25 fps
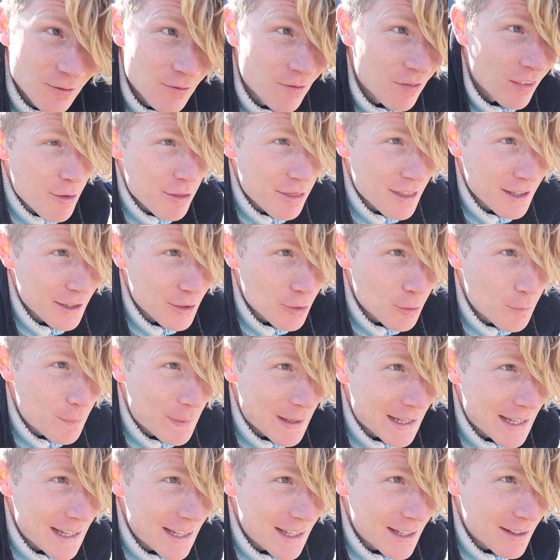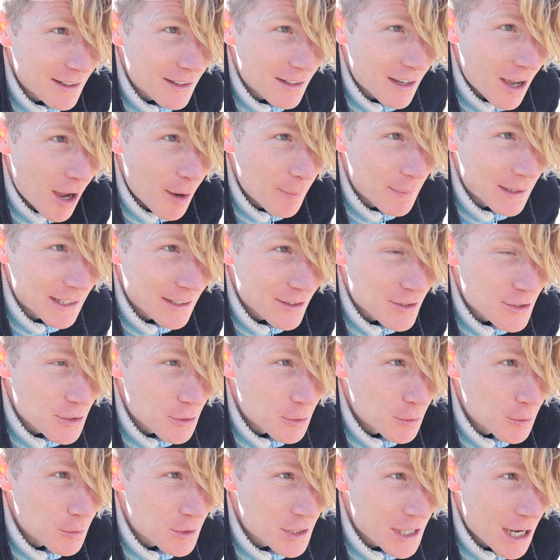I don't think you'd be coming
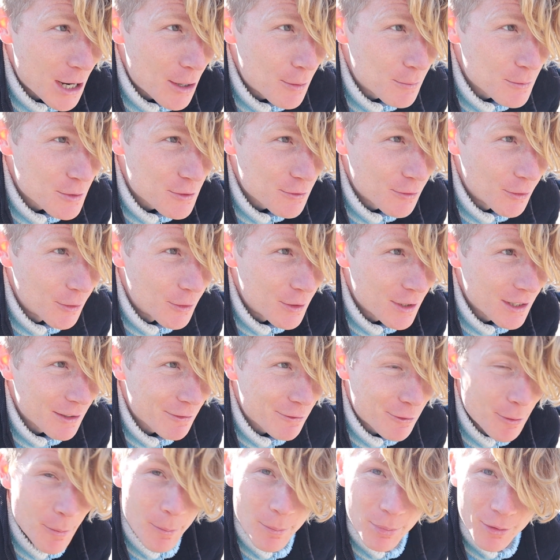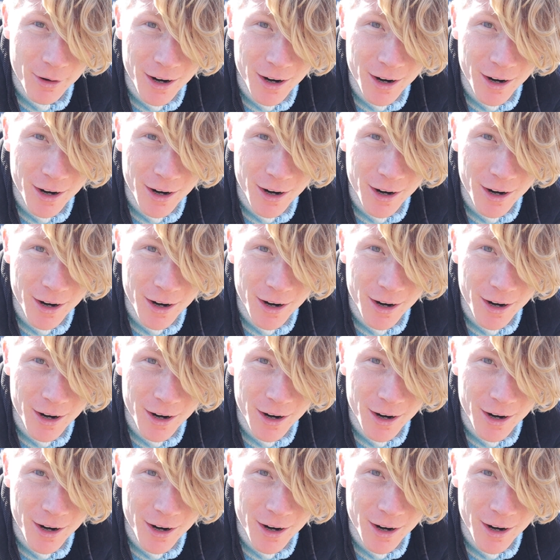to Chelmsford from